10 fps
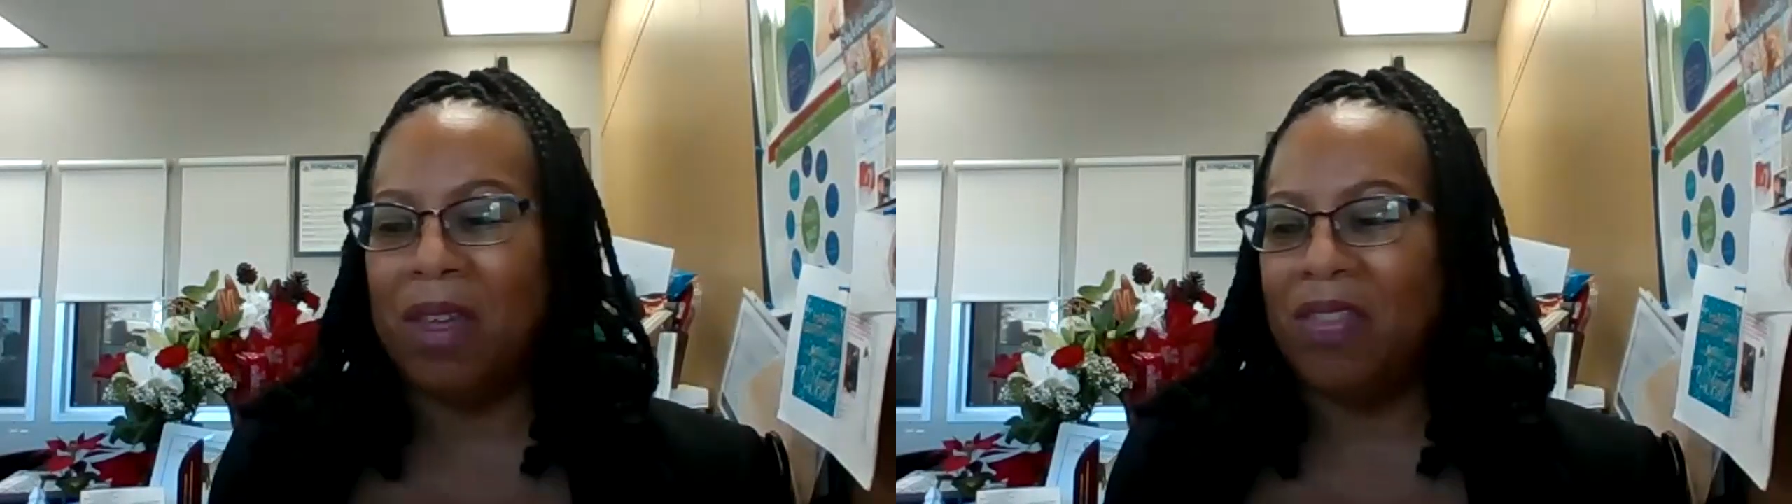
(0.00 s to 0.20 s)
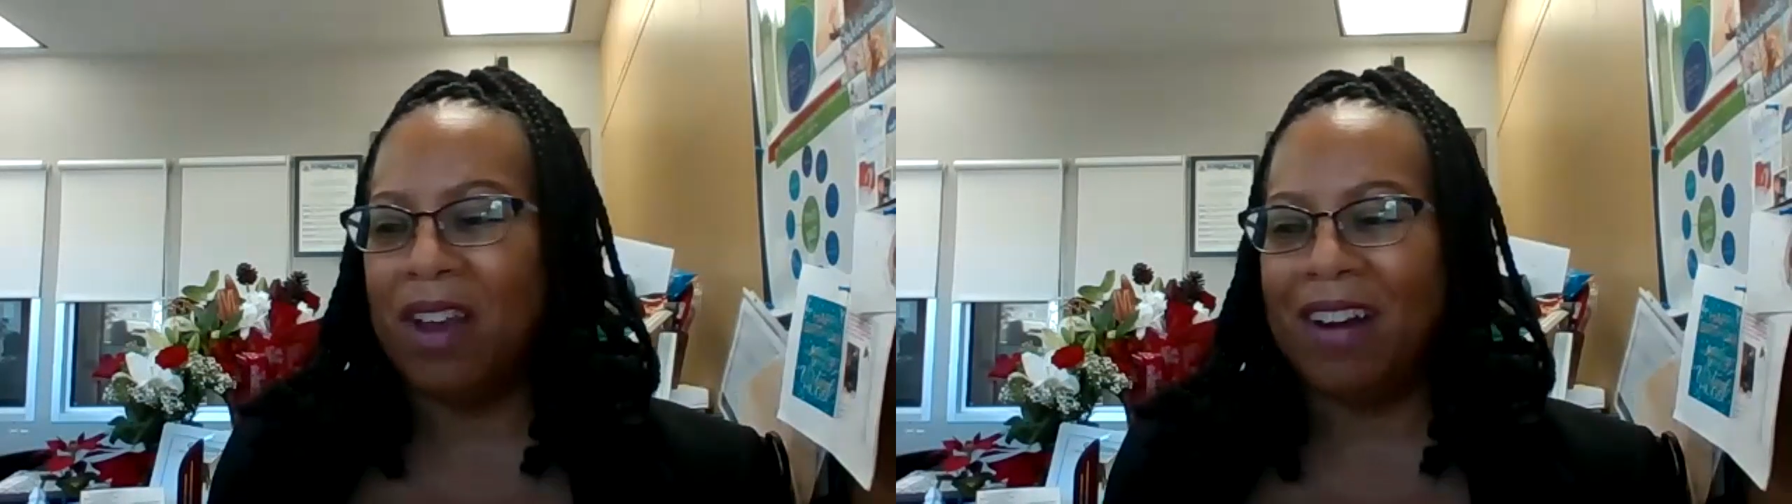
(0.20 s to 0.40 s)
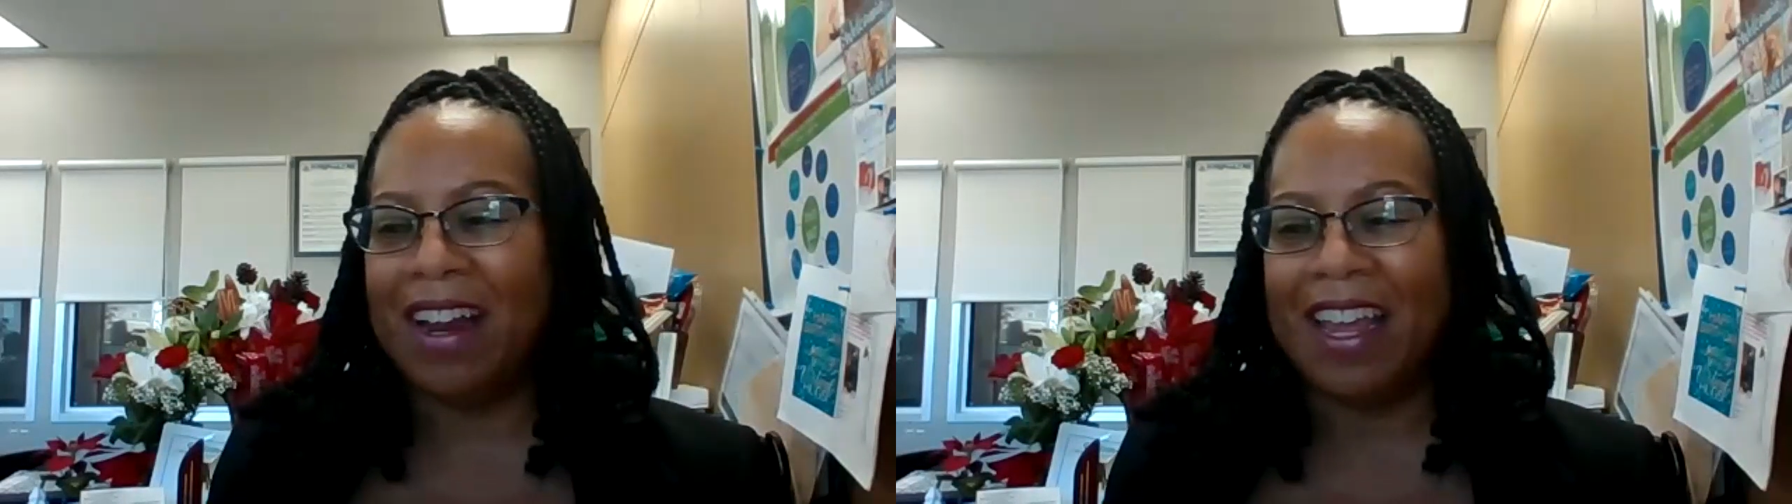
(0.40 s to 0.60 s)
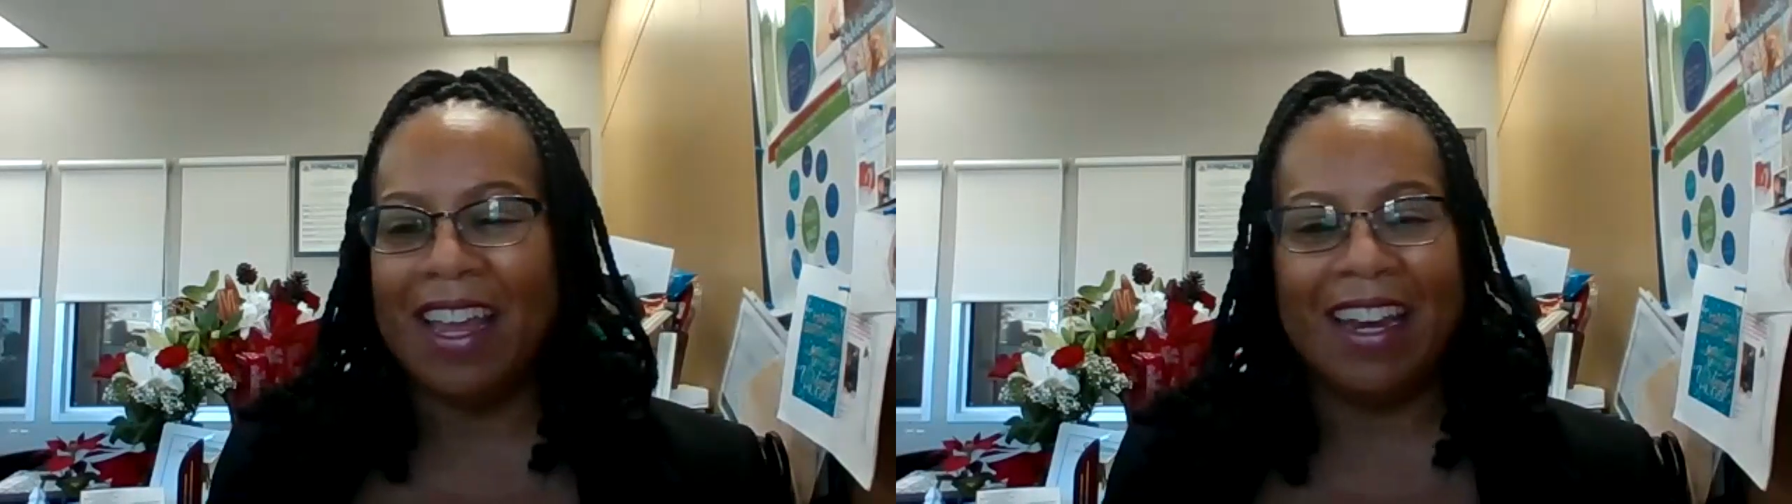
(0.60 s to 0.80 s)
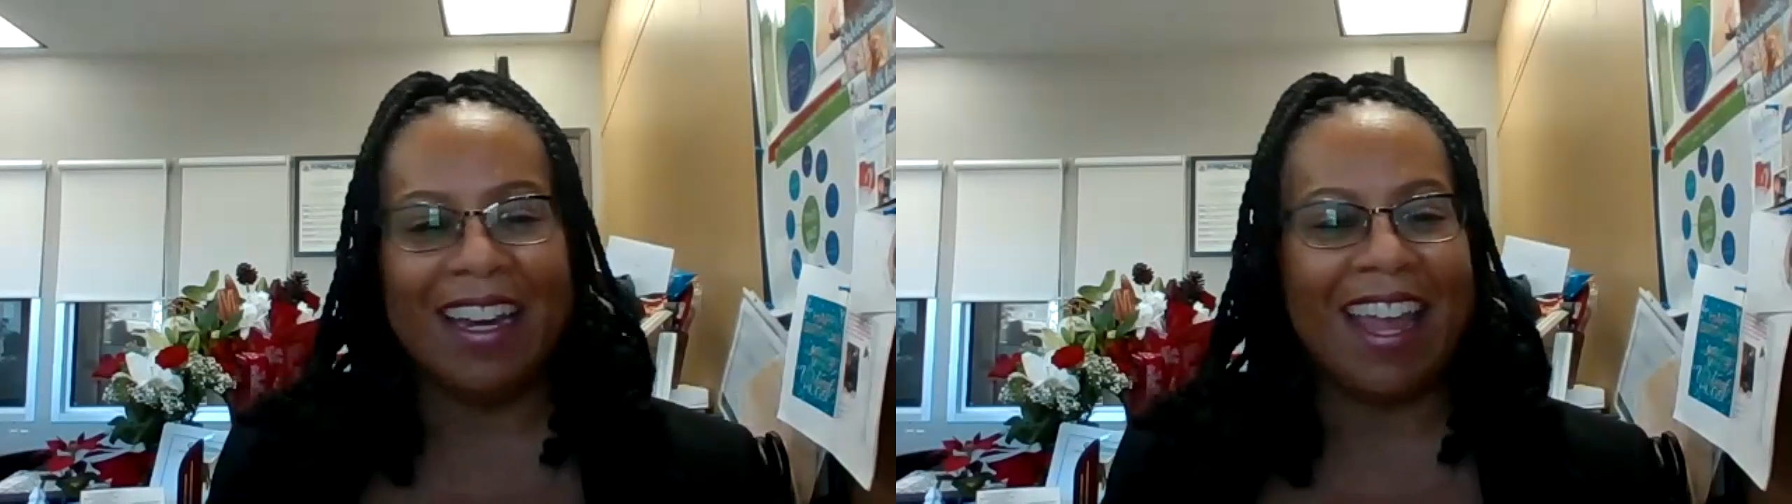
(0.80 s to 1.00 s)
There
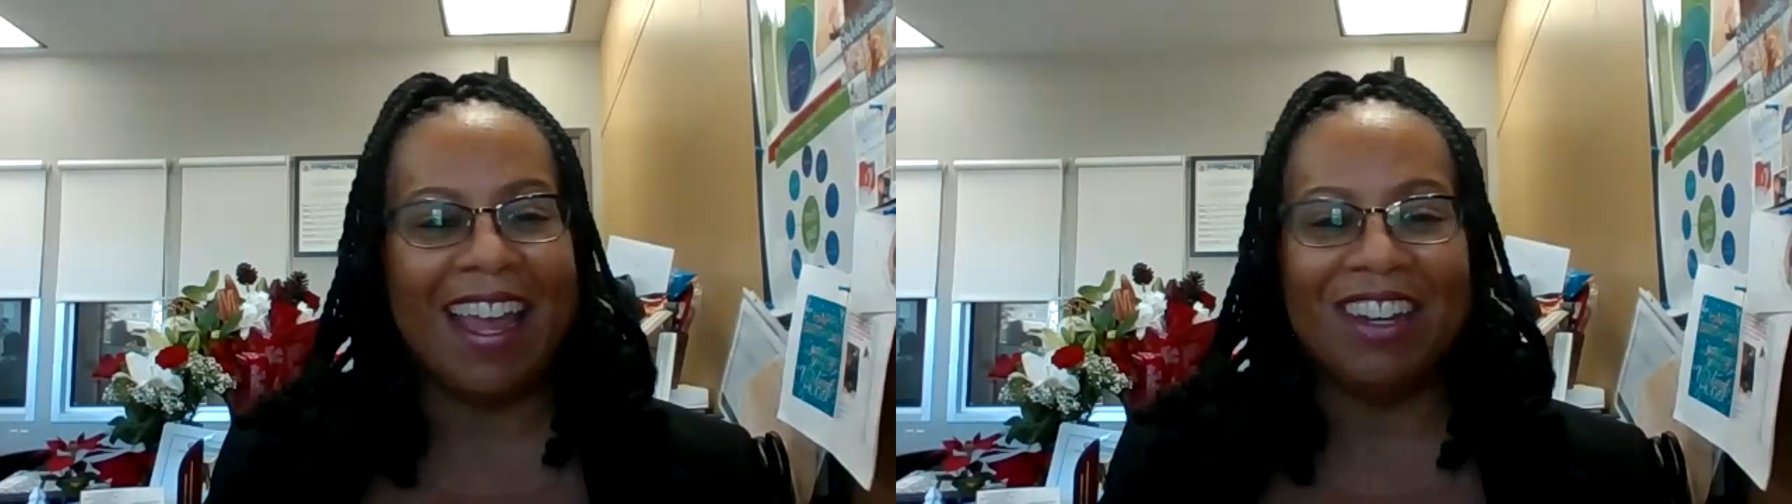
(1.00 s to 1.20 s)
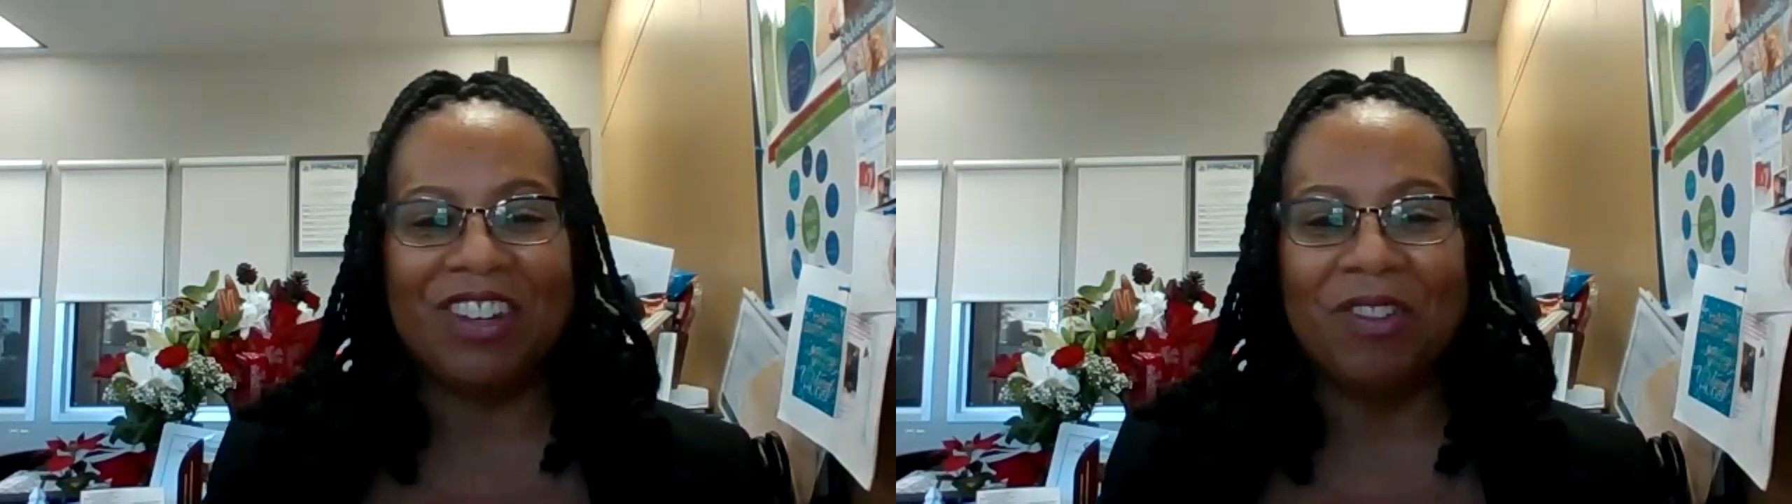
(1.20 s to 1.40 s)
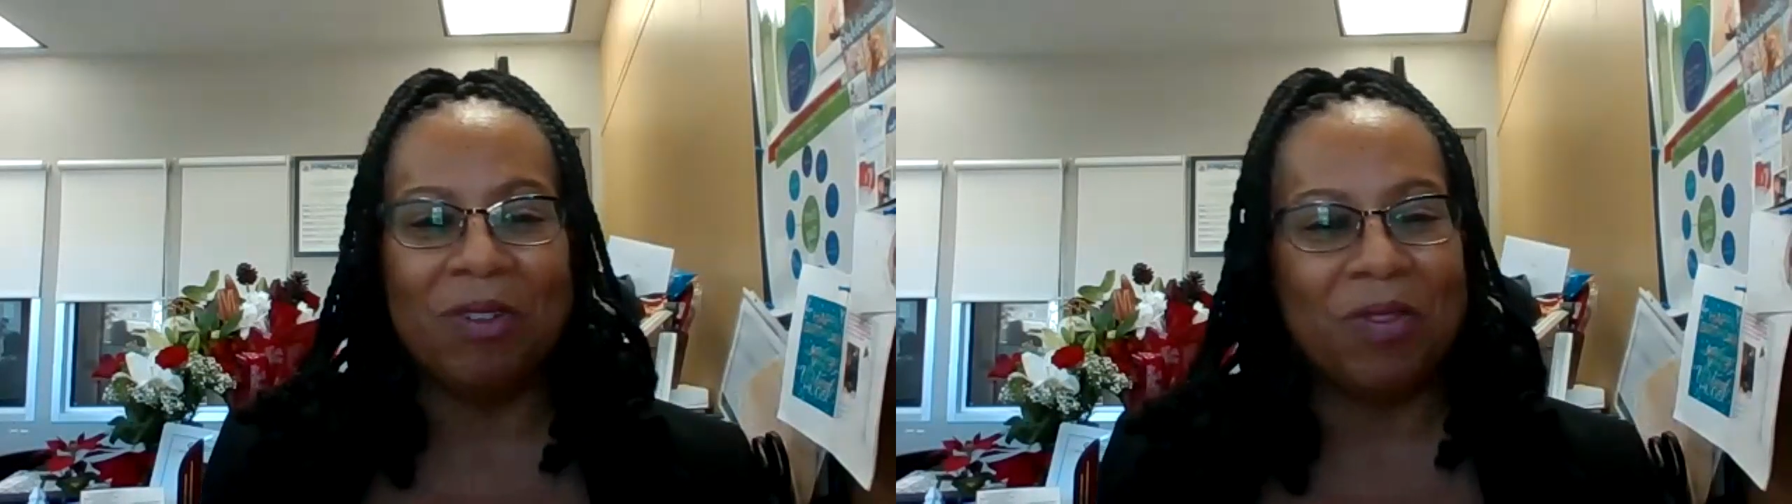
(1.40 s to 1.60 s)
again, can't do